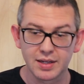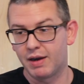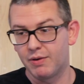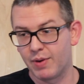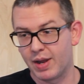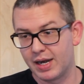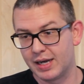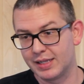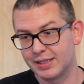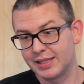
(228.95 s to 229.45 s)
I
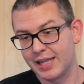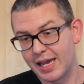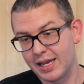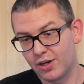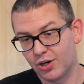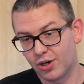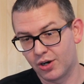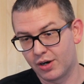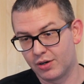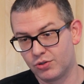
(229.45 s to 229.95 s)
read it
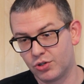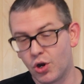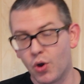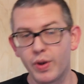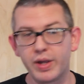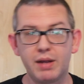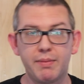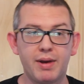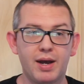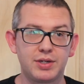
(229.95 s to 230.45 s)
later,
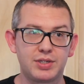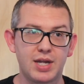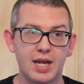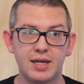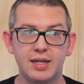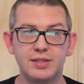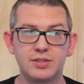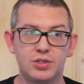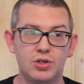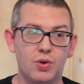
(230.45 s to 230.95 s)
knowing about
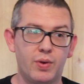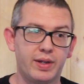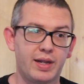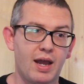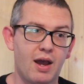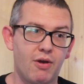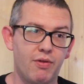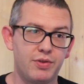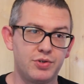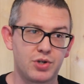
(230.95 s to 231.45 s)
Chinese, knowing
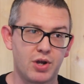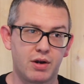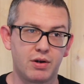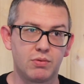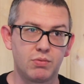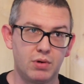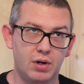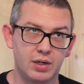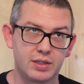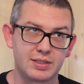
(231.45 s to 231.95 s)
how the
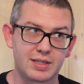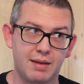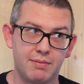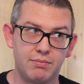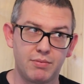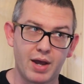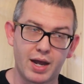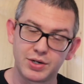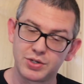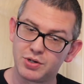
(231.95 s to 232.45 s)
genre works,
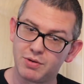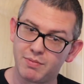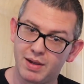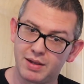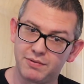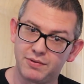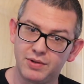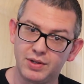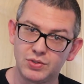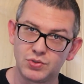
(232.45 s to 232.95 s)
I'm not sure
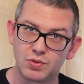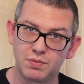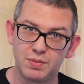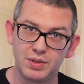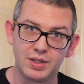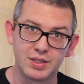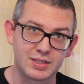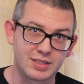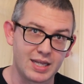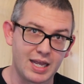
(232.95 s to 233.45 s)
my feelings would
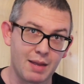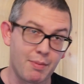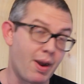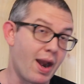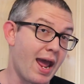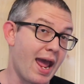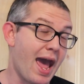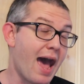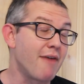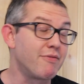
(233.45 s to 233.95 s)
be the same,
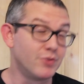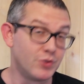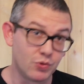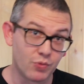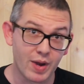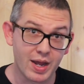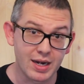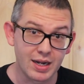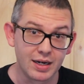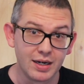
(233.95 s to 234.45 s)
and I haven't
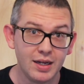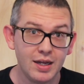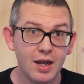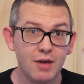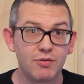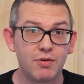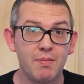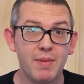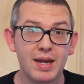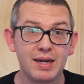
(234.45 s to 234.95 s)
read it
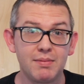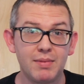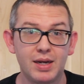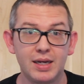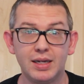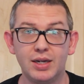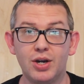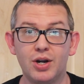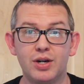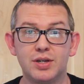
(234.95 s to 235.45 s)
for many,
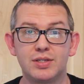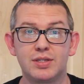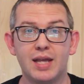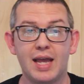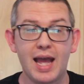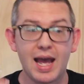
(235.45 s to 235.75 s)
many years,